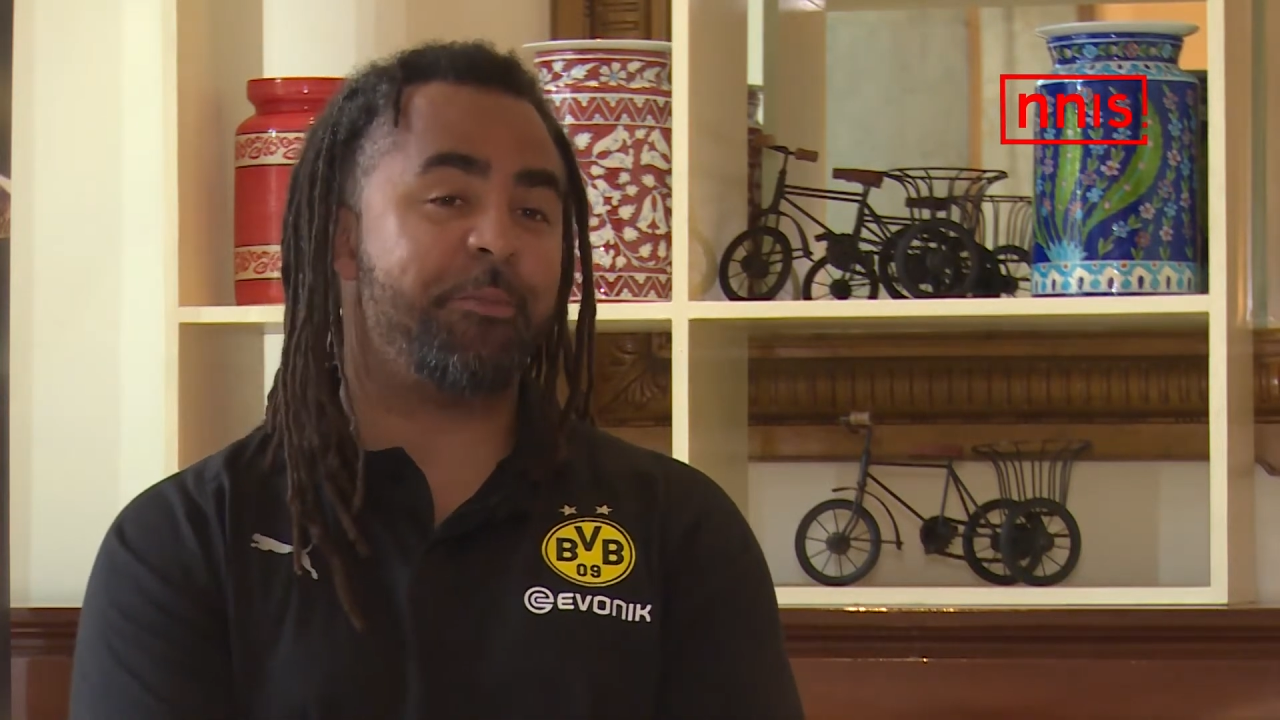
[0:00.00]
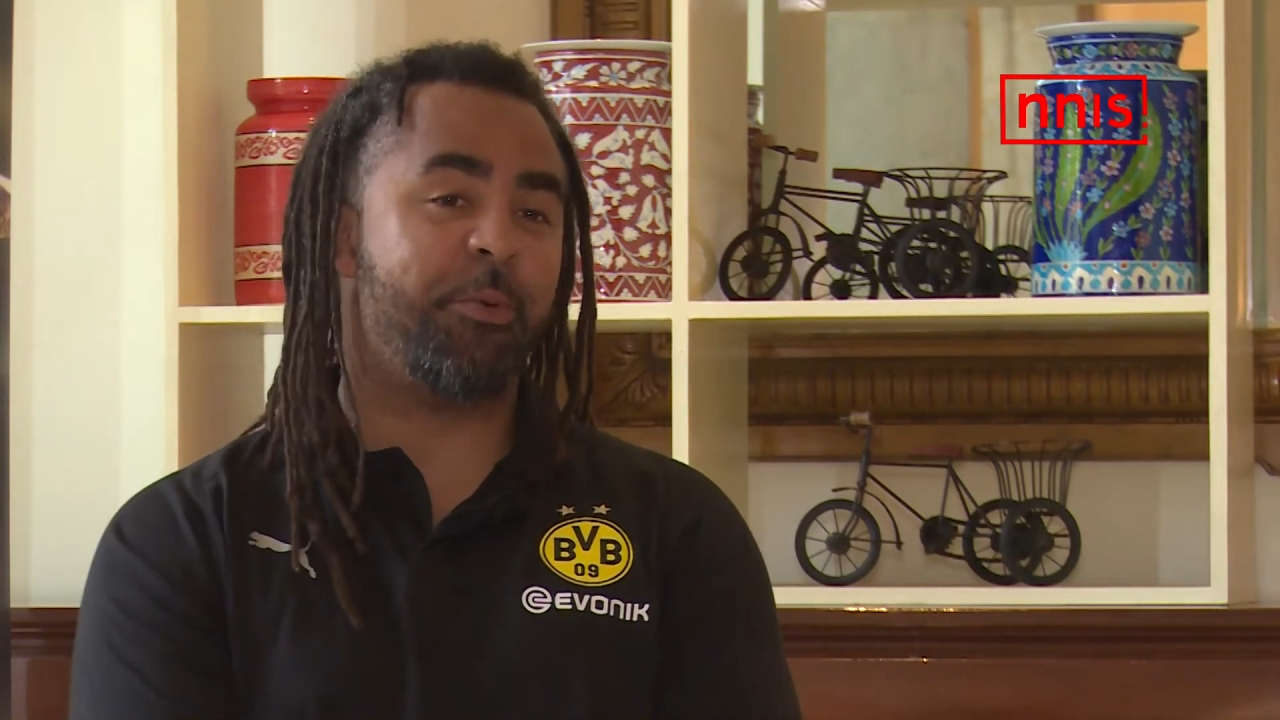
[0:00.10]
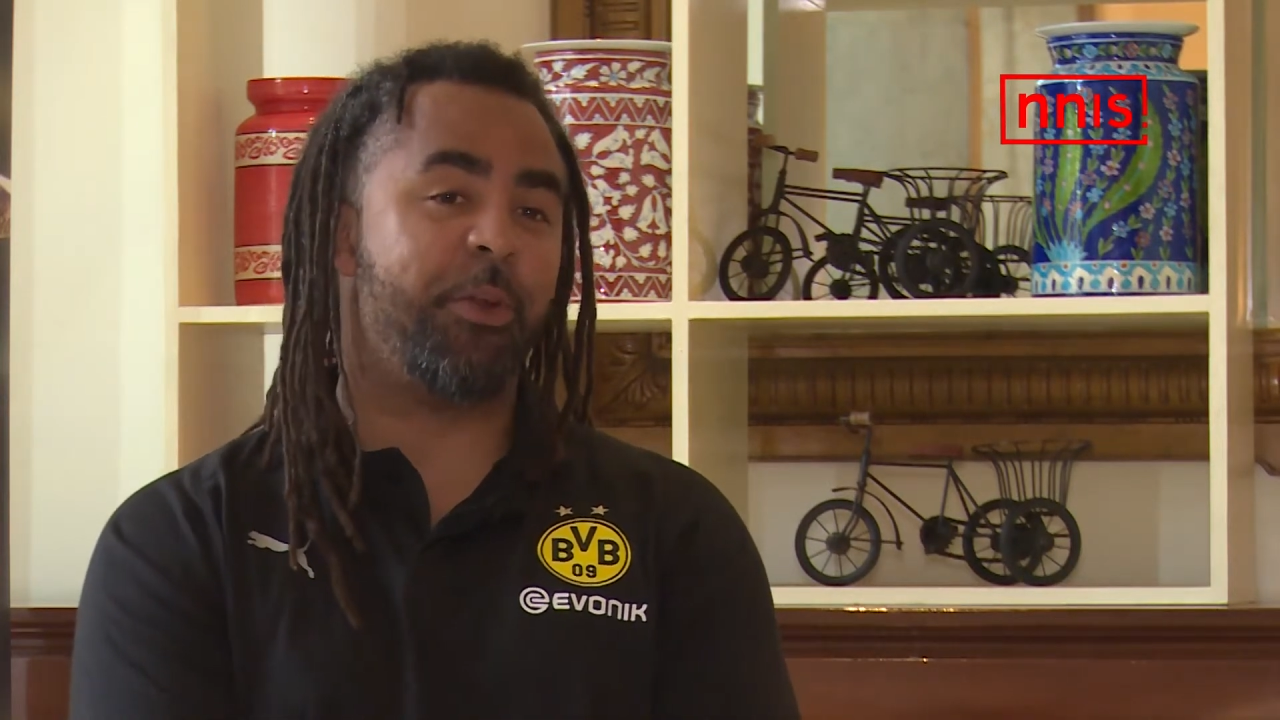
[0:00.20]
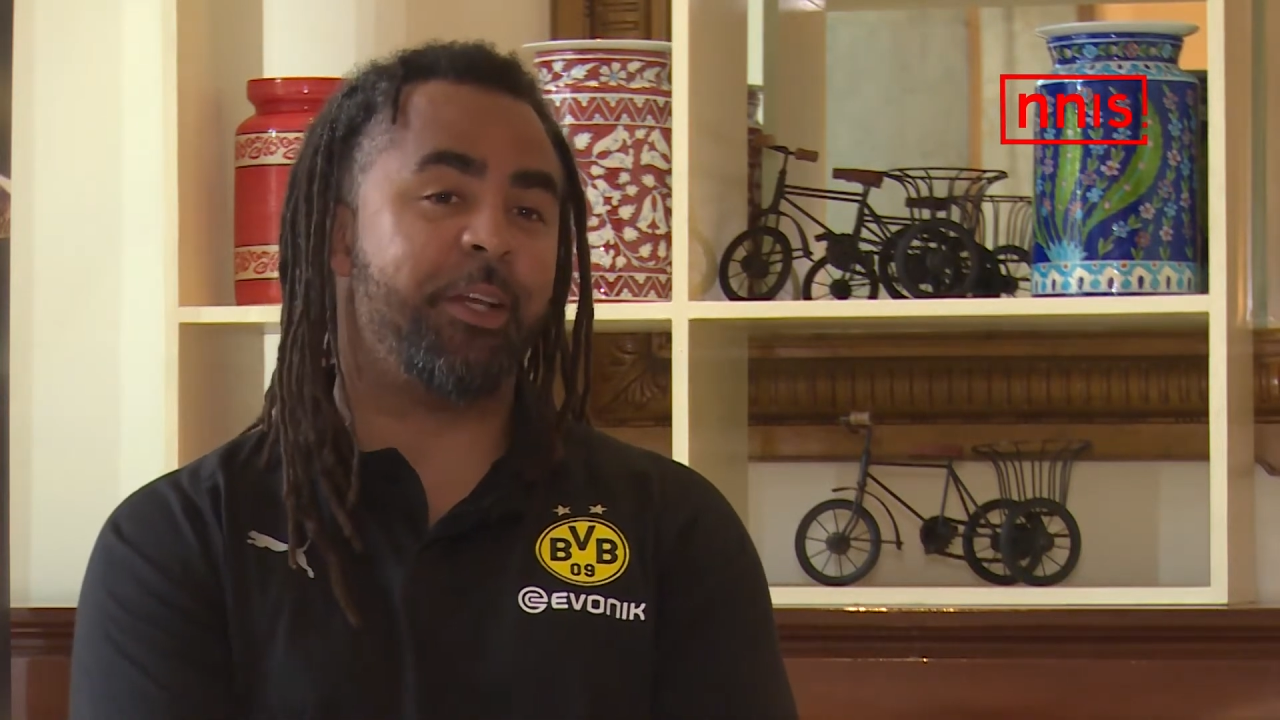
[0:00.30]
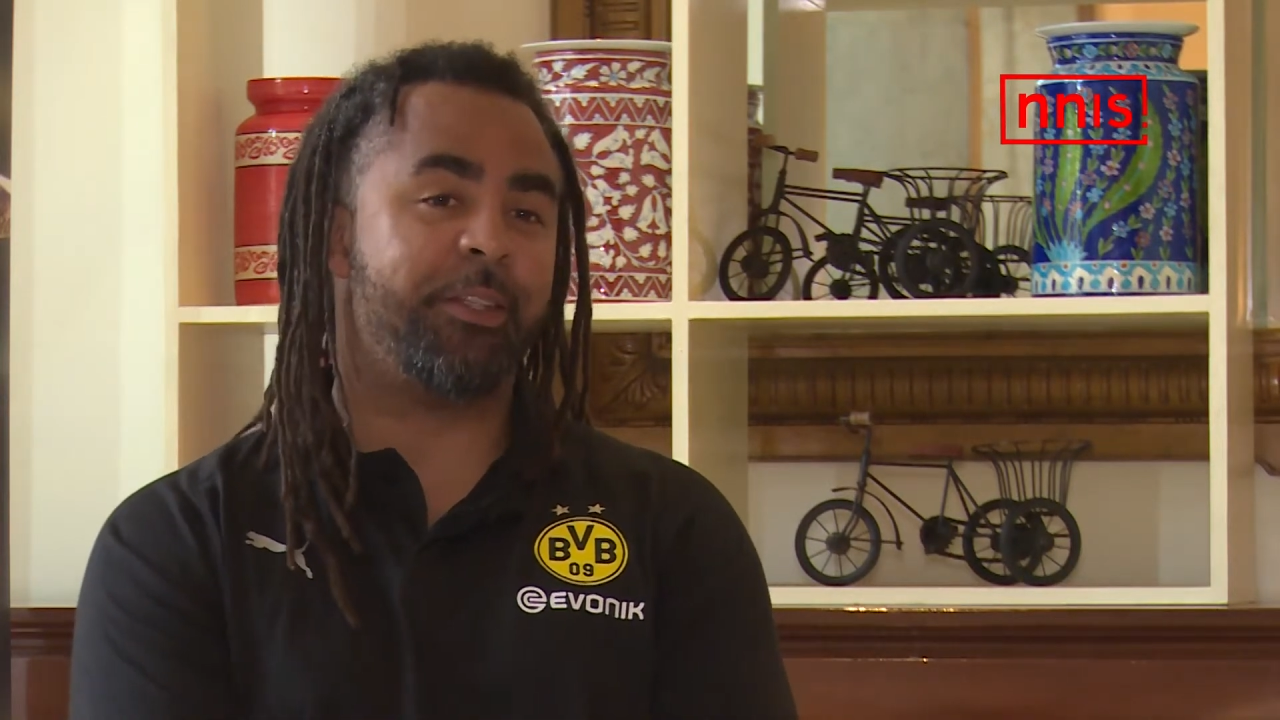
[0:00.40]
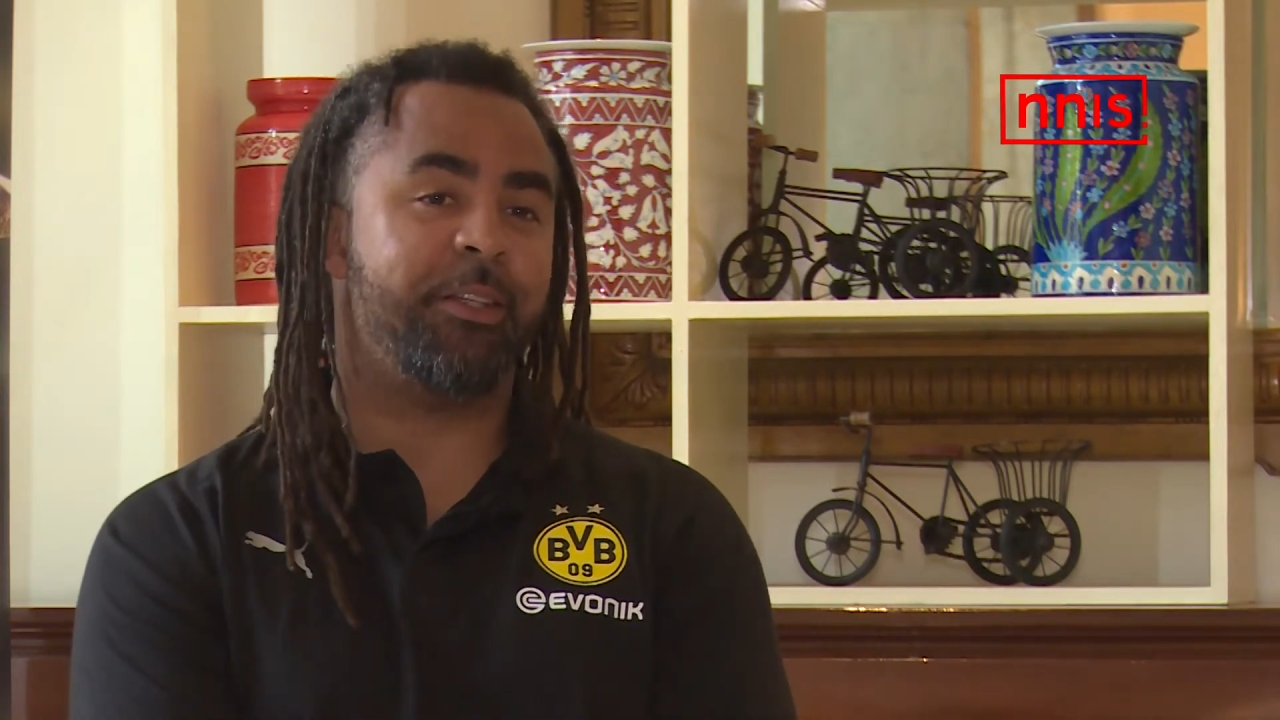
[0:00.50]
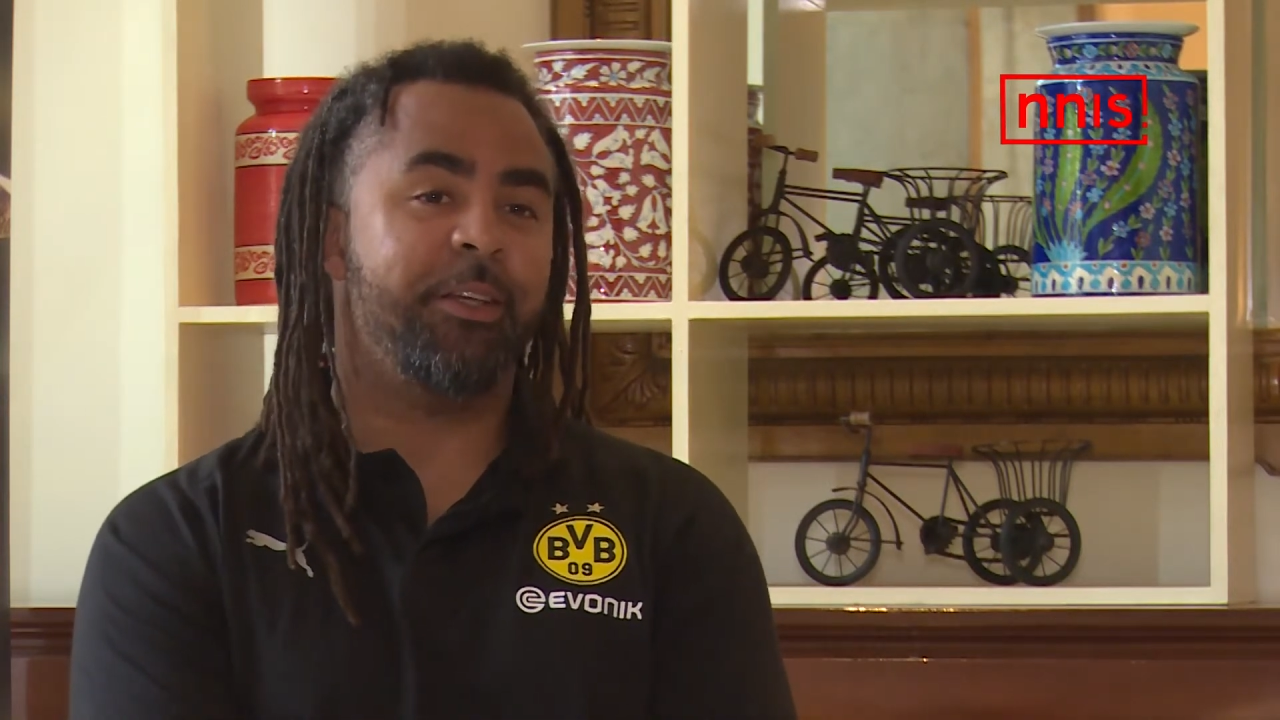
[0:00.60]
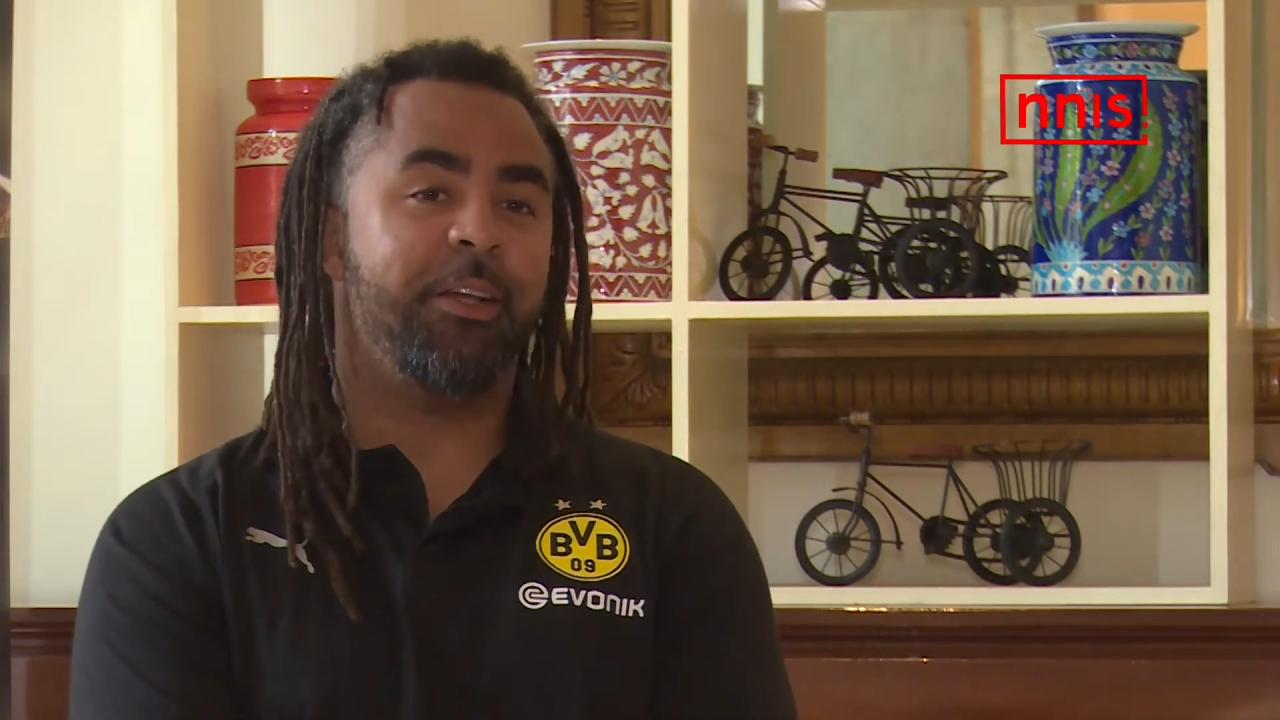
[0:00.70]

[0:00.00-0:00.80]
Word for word: product